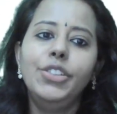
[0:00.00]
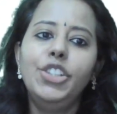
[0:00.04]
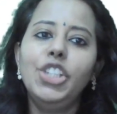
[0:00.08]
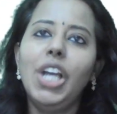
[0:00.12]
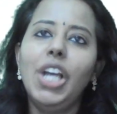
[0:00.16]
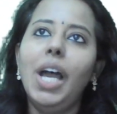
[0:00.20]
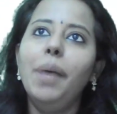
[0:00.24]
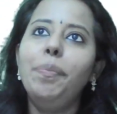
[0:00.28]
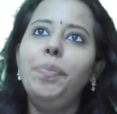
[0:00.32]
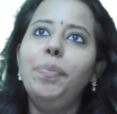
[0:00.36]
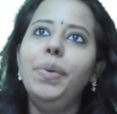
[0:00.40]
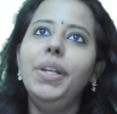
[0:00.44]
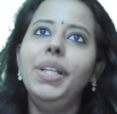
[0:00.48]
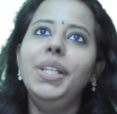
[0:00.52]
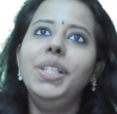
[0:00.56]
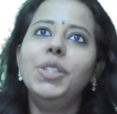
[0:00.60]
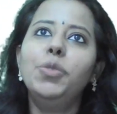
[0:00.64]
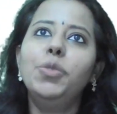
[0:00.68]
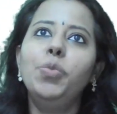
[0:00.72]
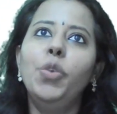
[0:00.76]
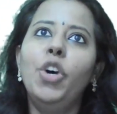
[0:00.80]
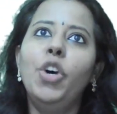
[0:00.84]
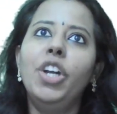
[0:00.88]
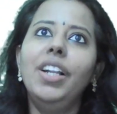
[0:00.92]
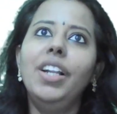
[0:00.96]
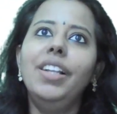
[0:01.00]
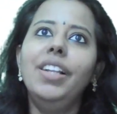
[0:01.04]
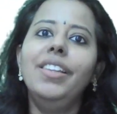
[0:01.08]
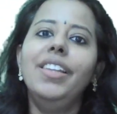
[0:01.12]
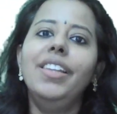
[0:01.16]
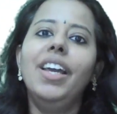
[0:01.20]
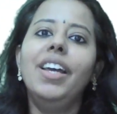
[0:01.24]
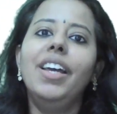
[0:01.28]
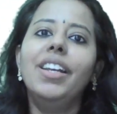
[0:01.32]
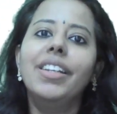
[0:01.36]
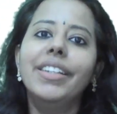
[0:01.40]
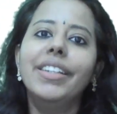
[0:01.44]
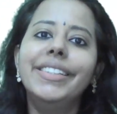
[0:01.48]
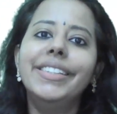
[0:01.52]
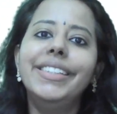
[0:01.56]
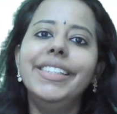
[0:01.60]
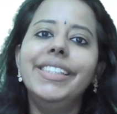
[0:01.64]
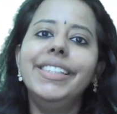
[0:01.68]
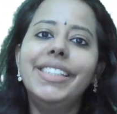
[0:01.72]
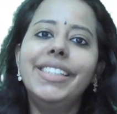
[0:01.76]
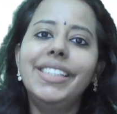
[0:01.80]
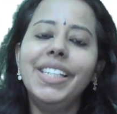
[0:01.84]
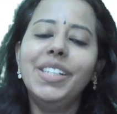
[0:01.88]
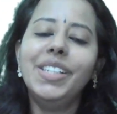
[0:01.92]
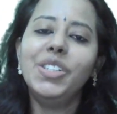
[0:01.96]
Japanese model, they are
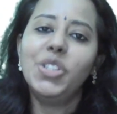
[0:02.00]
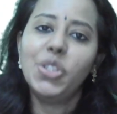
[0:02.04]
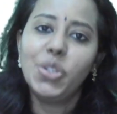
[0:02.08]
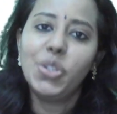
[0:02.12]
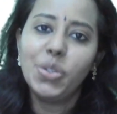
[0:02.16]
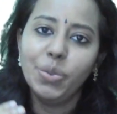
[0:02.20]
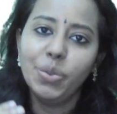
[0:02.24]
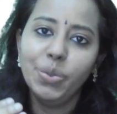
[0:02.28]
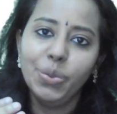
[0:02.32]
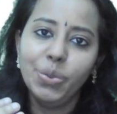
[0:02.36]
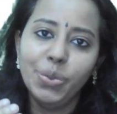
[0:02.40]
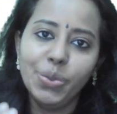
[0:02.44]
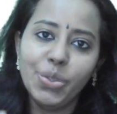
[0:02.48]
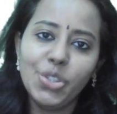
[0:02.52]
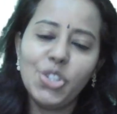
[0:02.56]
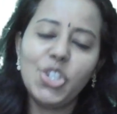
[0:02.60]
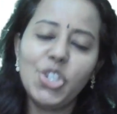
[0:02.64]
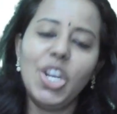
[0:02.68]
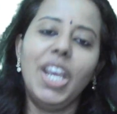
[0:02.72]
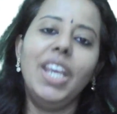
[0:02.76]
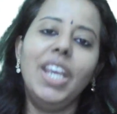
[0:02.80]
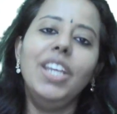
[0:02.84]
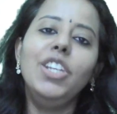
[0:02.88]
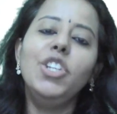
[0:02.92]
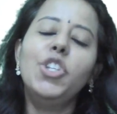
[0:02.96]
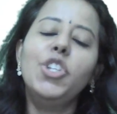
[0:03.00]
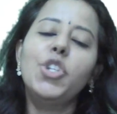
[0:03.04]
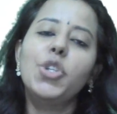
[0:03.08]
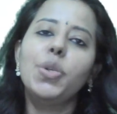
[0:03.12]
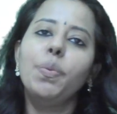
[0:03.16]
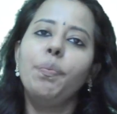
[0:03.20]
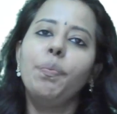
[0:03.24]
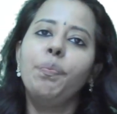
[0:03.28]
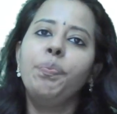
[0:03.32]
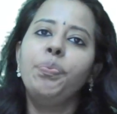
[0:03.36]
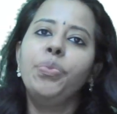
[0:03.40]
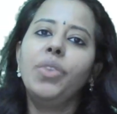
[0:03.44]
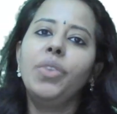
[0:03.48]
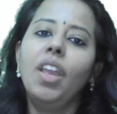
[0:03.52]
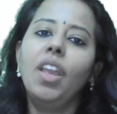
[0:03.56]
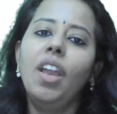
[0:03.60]
resistance to change.